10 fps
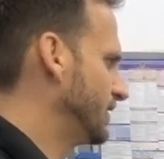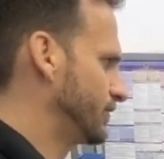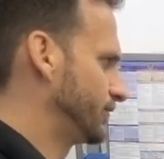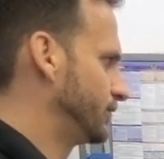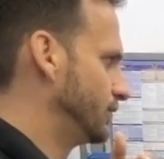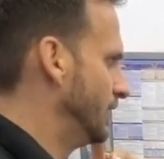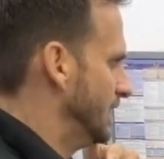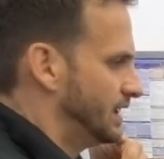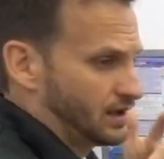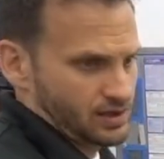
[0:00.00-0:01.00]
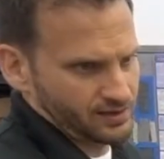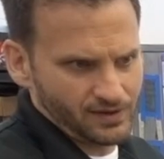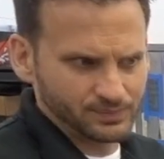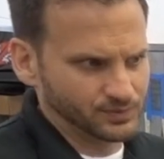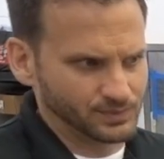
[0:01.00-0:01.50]
we also do a lot of
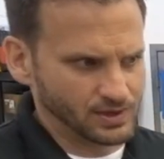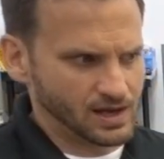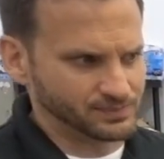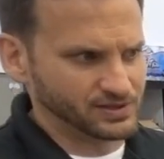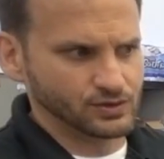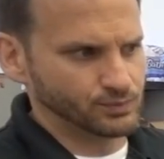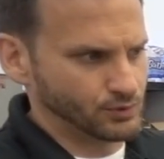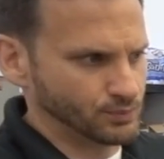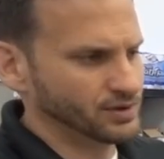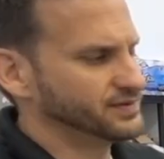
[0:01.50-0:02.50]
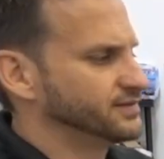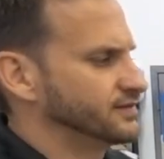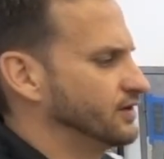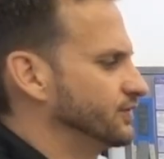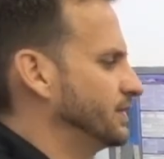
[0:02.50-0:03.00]
Opti-Coat Pro Plus
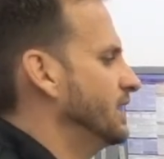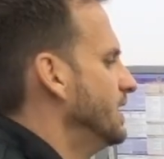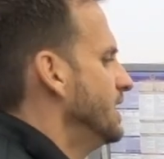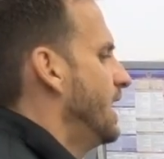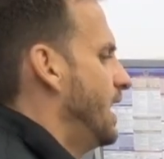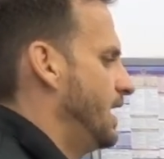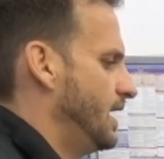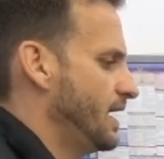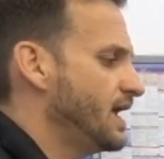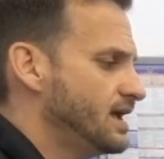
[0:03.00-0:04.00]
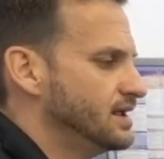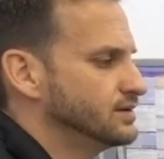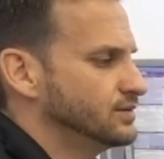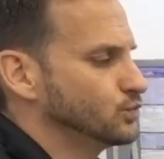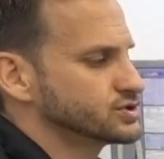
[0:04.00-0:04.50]
installs. But and
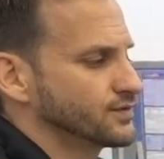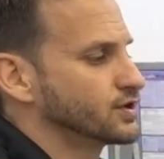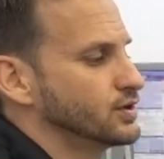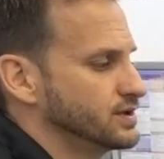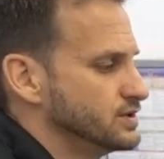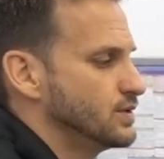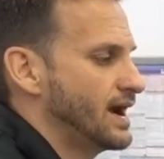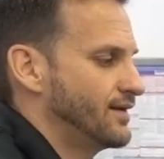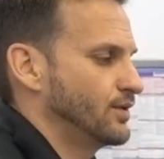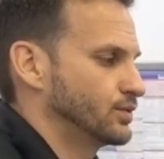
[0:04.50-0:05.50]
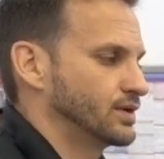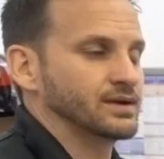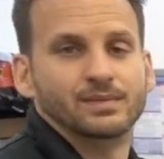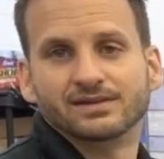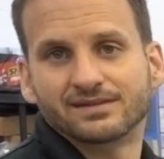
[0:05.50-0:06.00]
whichever coating you have, I would
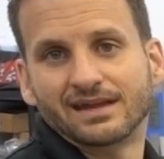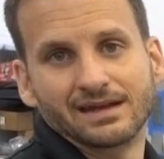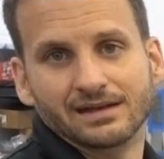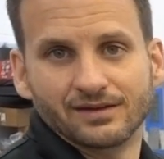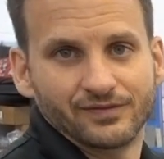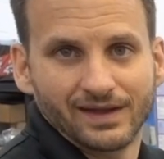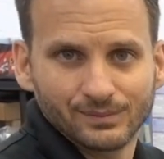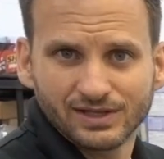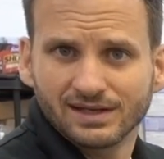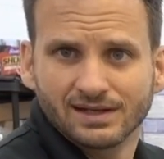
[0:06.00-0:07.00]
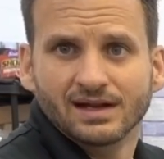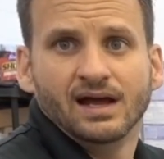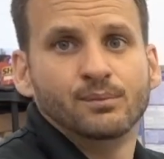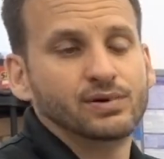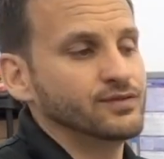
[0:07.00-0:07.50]
recommend staying in the family.
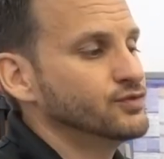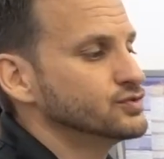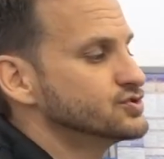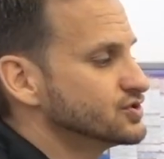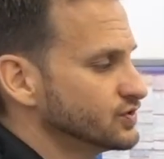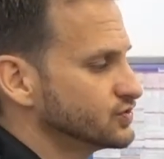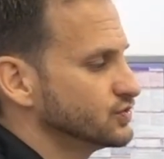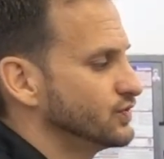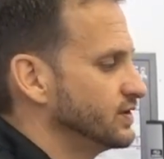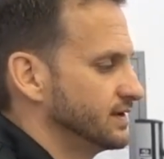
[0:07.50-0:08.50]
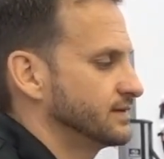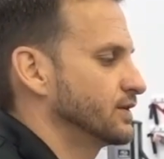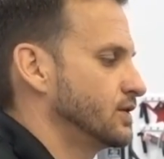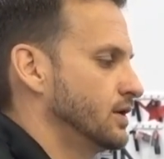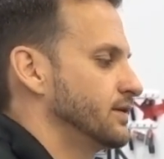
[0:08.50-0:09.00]
But if you're just using this on
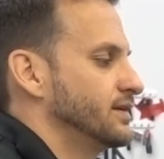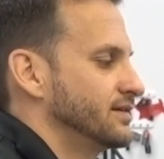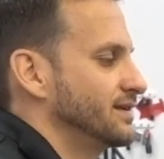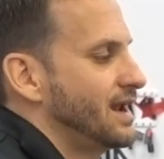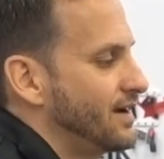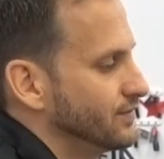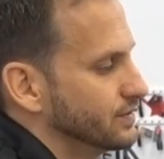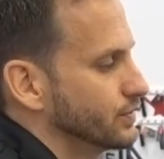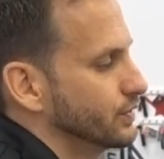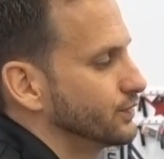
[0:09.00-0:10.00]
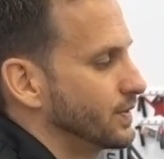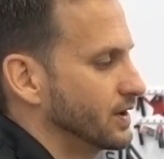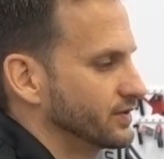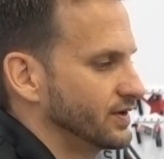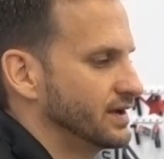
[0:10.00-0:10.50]
a car that doesn't have either of those
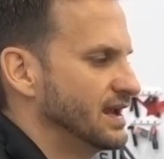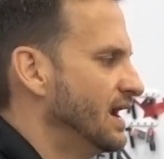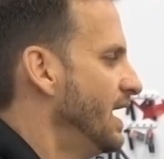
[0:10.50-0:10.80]
products on it,